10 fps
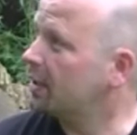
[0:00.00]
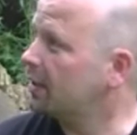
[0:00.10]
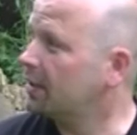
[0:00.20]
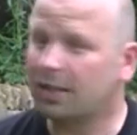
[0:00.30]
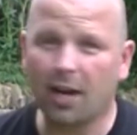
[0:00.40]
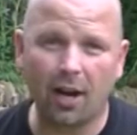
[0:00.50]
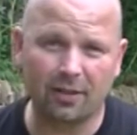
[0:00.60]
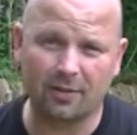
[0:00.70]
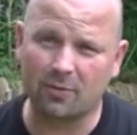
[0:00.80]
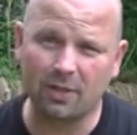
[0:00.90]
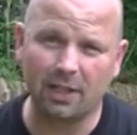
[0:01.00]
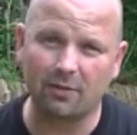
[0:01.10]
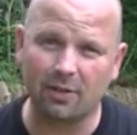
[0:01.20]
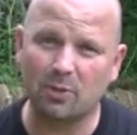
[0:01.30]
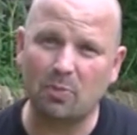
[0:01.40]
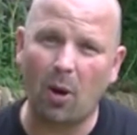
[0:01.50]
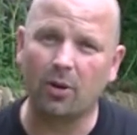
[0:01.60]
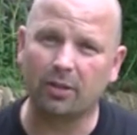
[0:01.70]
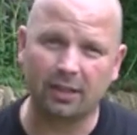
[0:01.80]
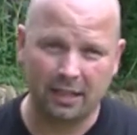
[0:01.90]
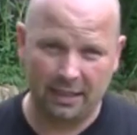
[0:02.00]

and the gardens really respond and